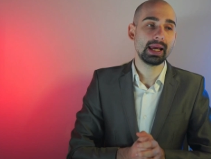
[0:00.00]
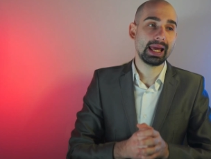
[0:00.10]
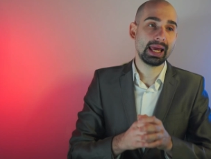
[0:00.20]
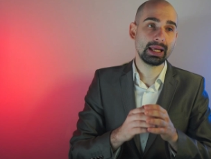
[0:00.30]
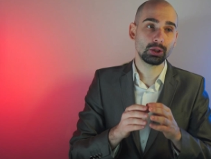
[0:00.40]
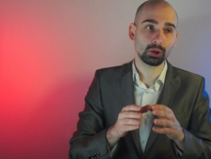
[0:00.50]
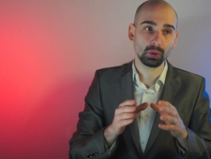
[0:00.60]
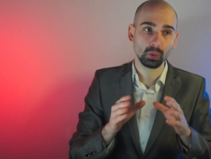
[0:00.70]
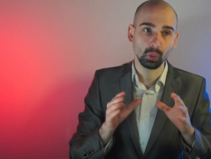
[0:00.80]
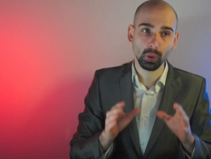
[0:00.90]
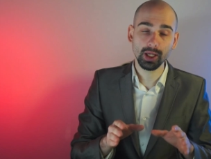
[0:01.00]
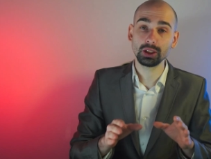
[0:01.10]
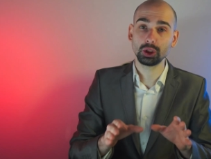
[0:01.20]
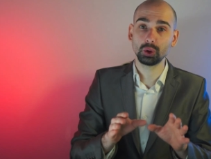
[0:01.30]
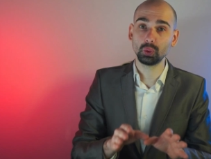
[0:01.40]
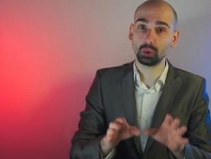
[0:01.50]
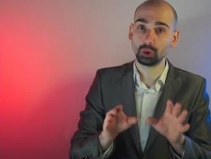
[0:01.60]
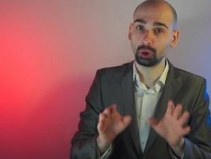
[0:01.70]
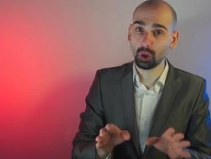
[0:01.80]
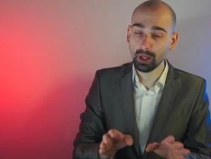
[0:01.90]
And when you
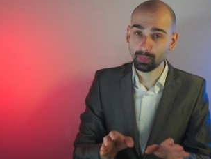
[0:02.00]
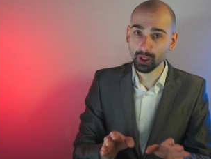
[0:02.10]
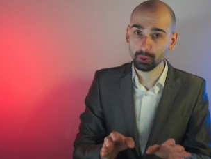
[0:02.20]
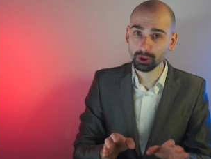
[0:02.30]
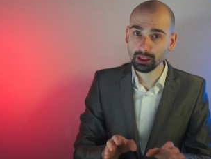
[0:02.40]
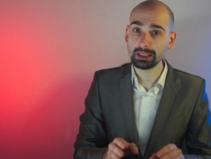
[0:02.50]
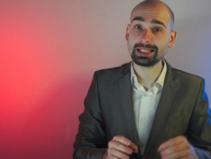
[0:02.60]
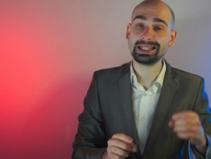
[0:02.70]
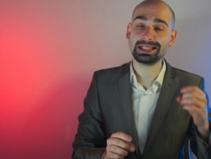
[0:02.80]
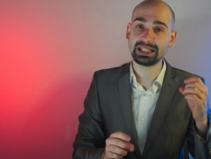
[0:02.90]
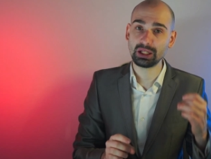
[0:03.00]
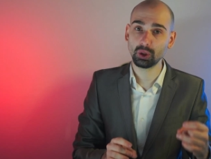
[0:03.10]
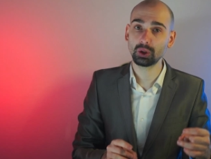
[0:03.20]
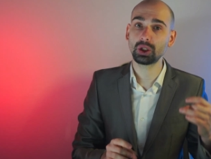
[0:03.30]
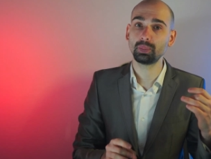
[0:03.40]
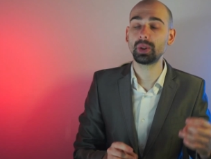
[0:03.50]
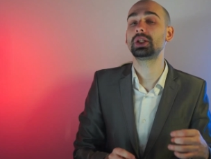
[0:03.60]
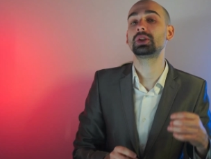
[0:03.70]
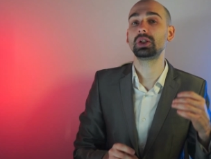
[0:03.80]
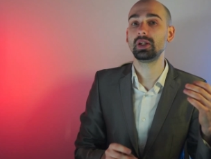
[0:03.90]
know about it, it's your
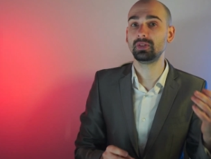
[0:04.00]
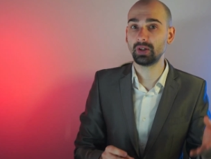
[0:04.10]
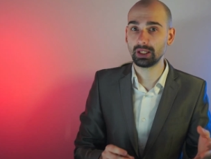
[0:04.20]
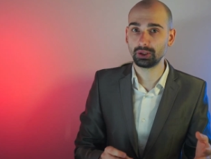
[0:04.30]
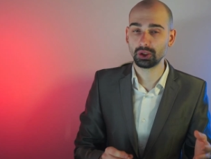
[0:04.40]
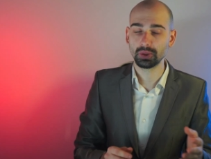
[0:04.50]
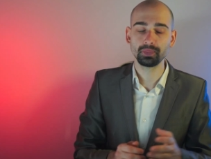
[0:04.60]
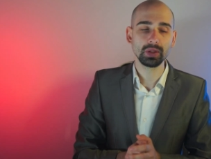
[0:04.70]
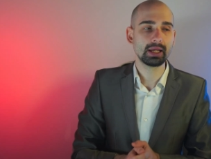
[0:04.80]
competitive advantage.